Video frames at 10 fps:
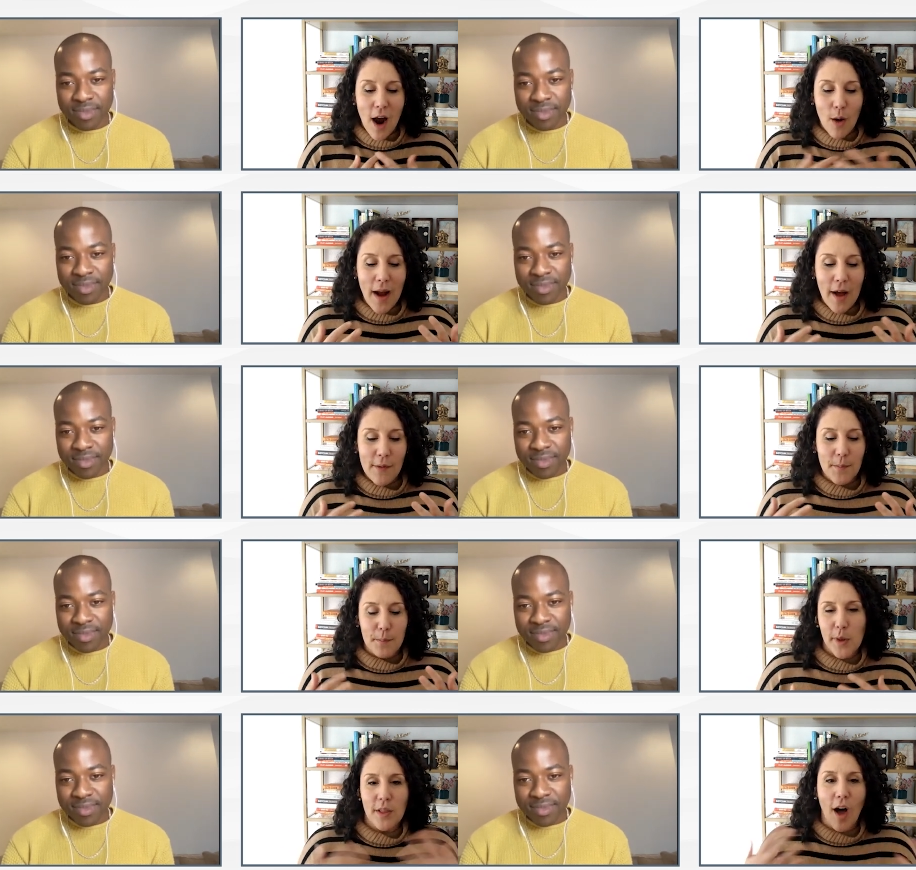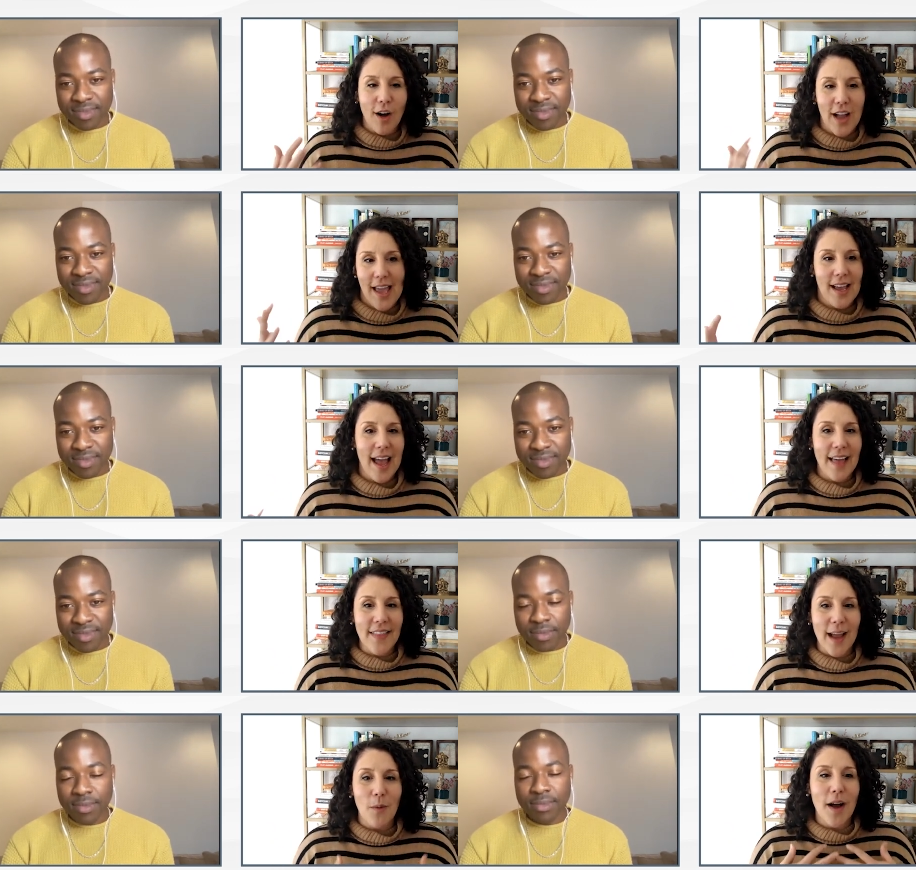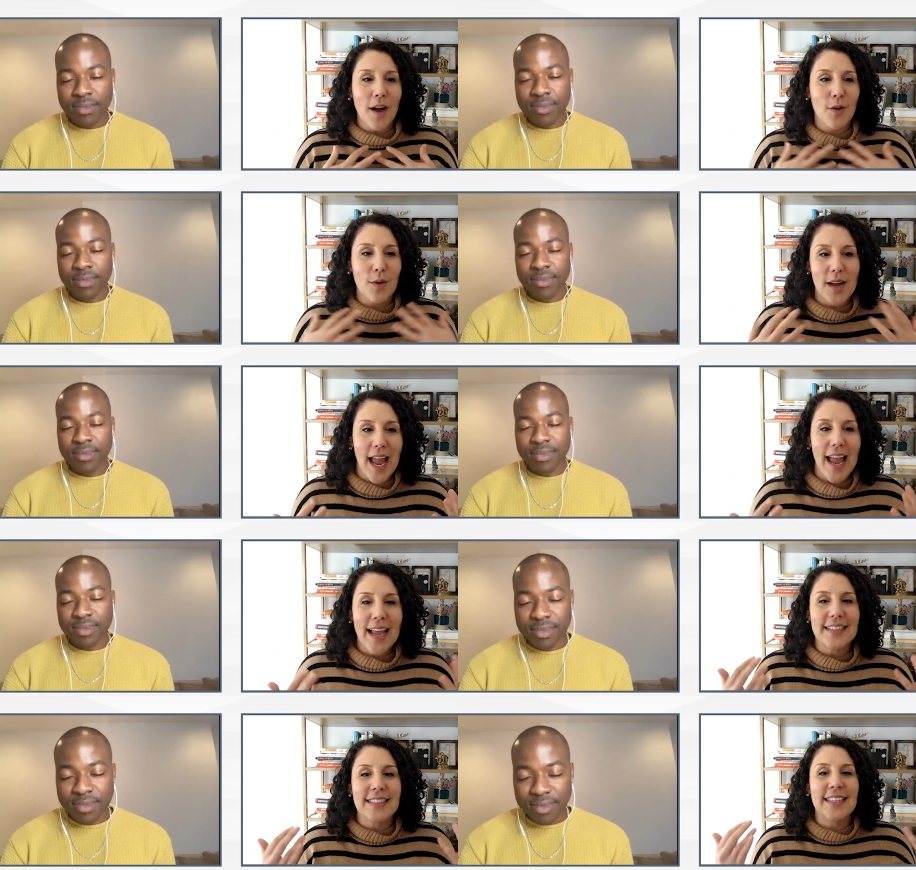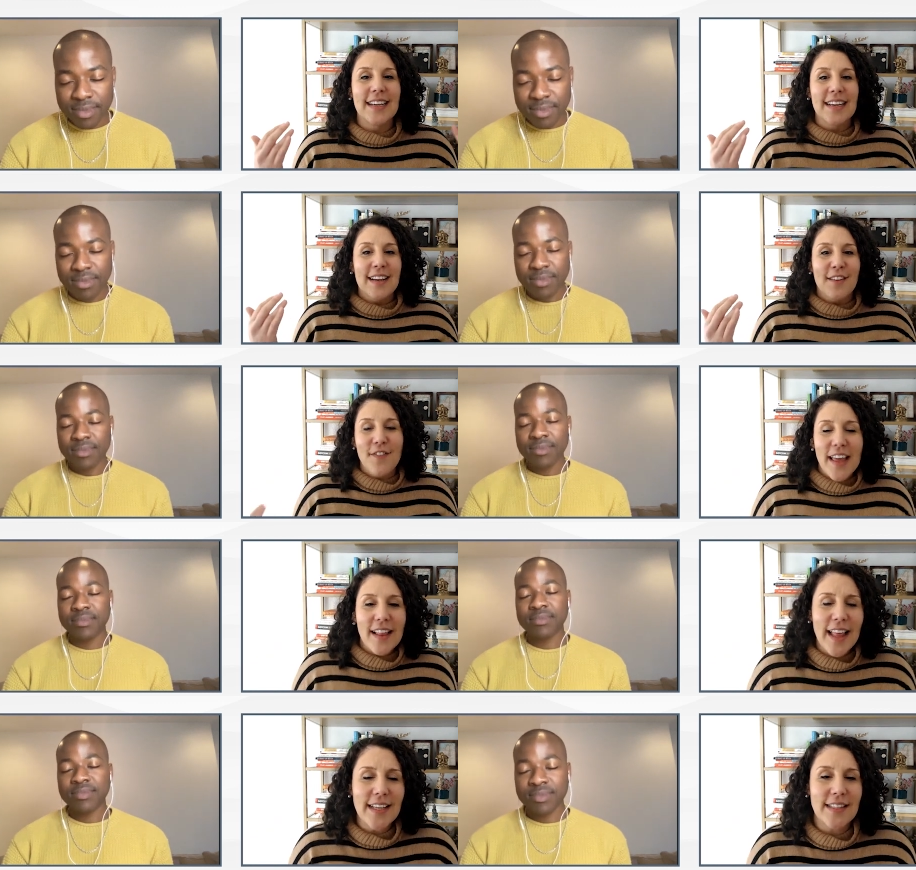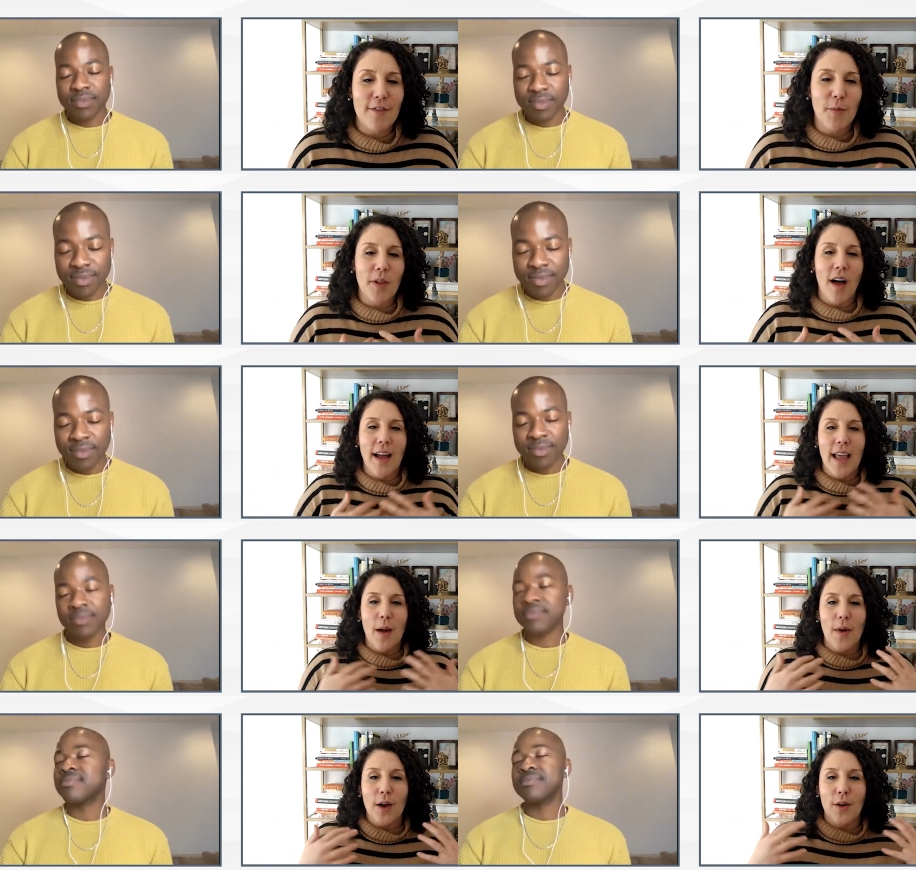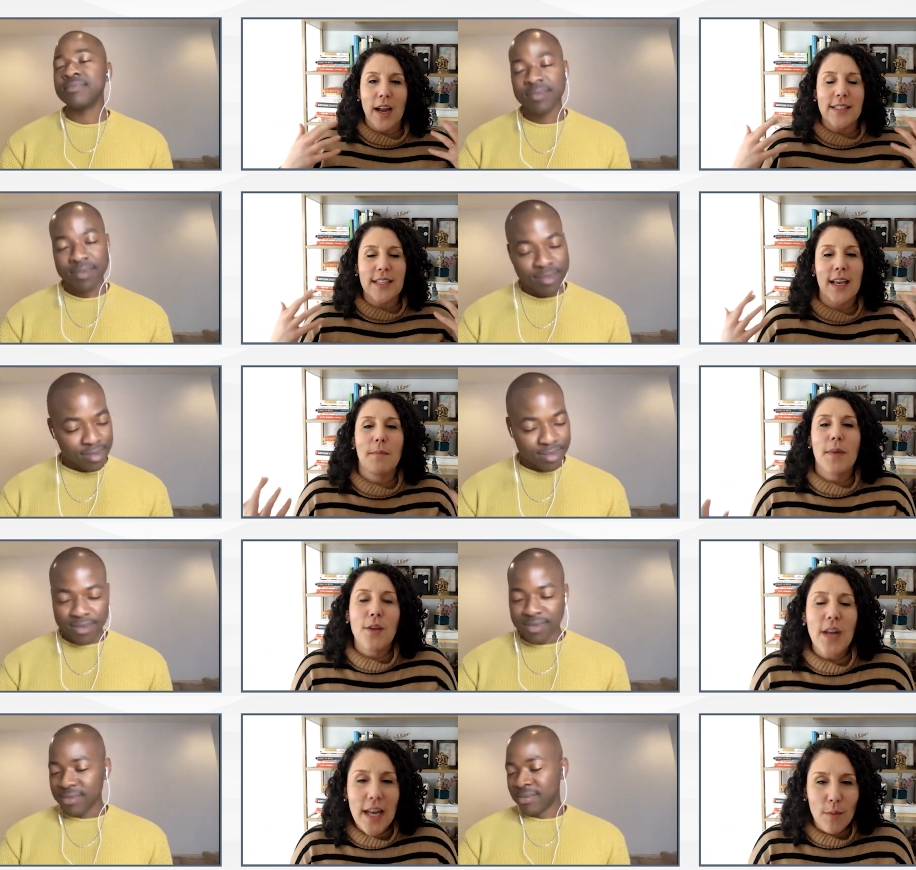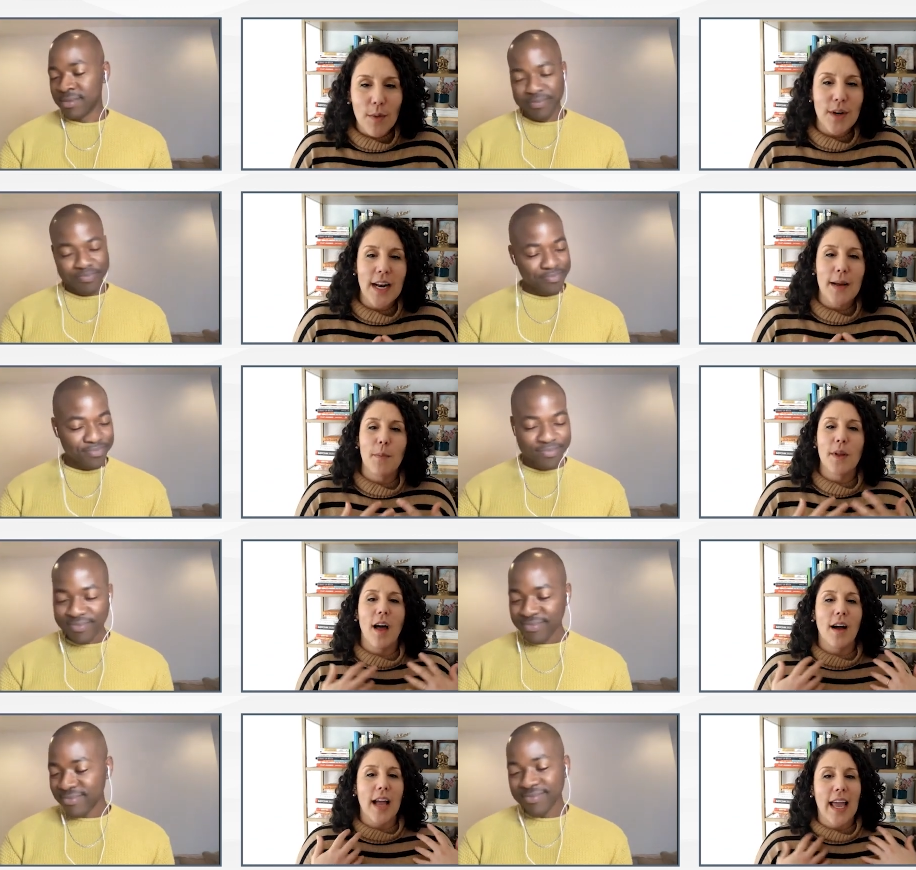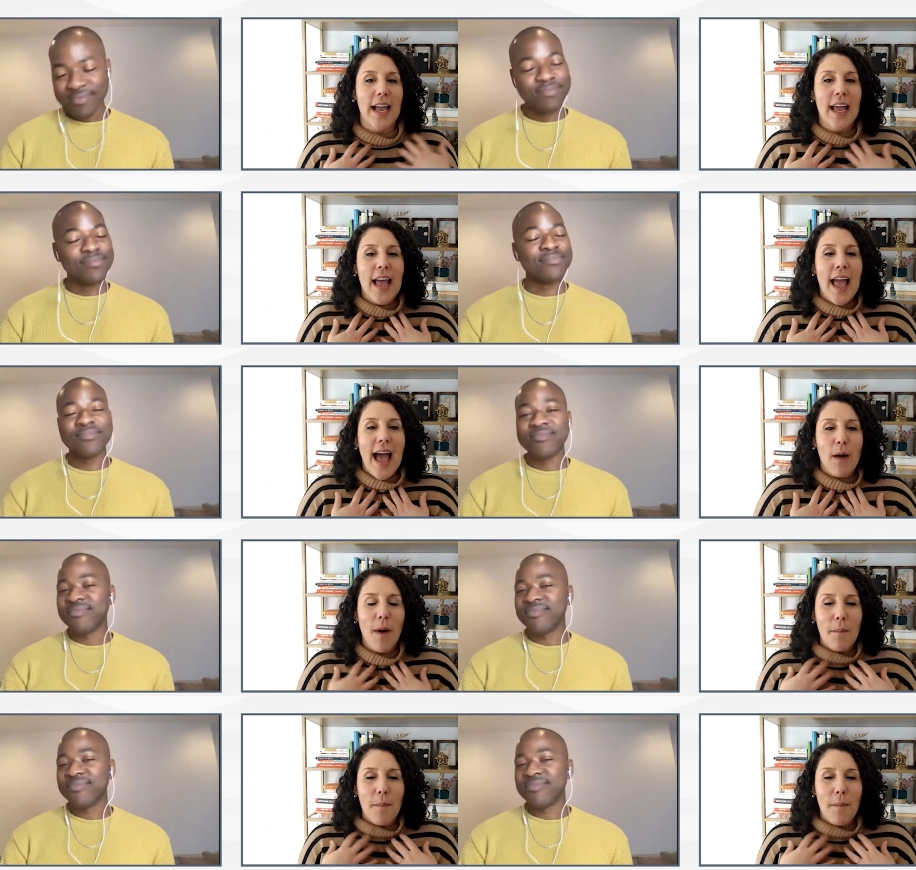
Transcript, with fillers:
Speaker 1: around belonging and like what creates feelings of belonging, what creates community rooted in belonging, what